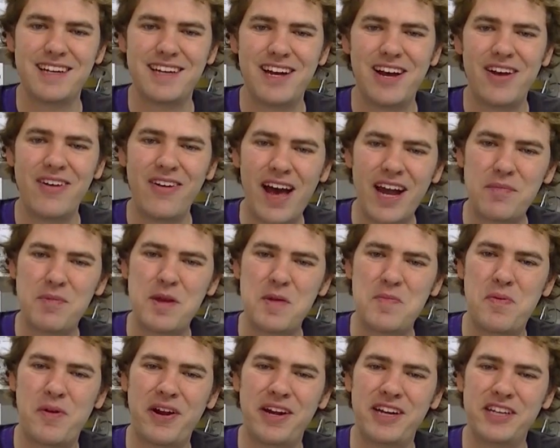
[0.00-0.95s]
A lot of
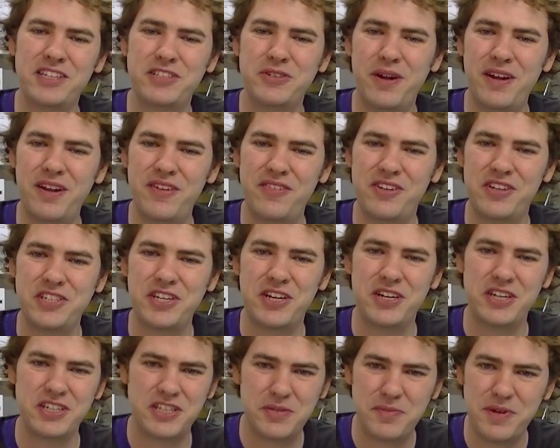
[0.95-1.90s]
people are going to join us this
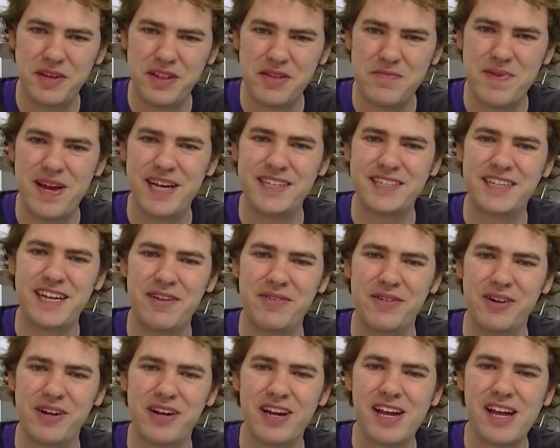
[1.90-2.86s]
year. It should be the best
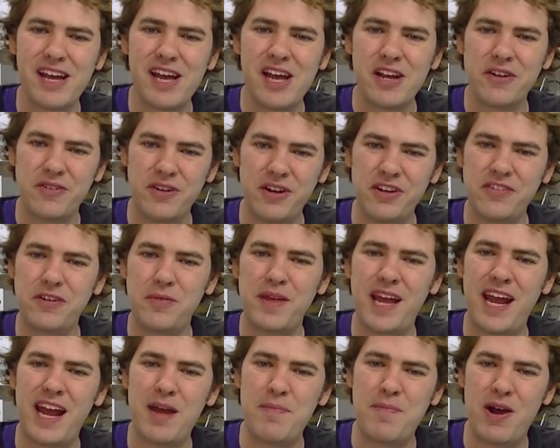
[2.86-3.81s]
ever. Chris from
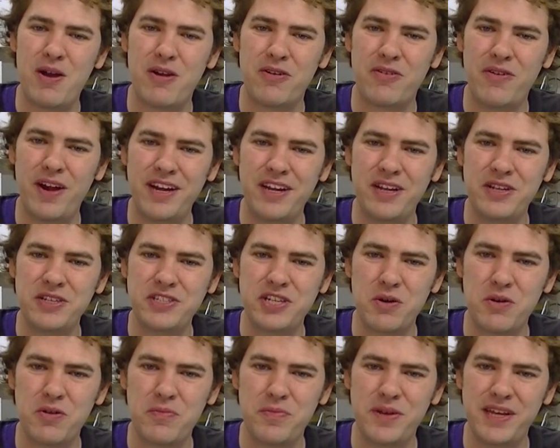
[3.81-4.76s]
the Amp Hour radio
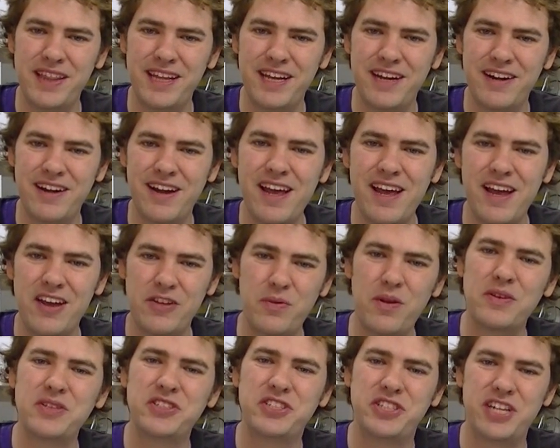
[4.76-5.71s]
show will be there, as
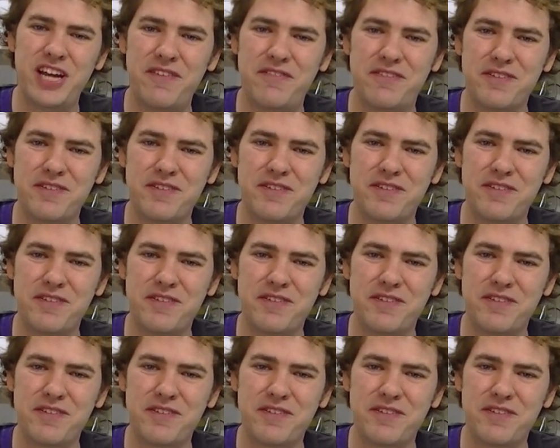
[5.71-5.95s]
well as Jeff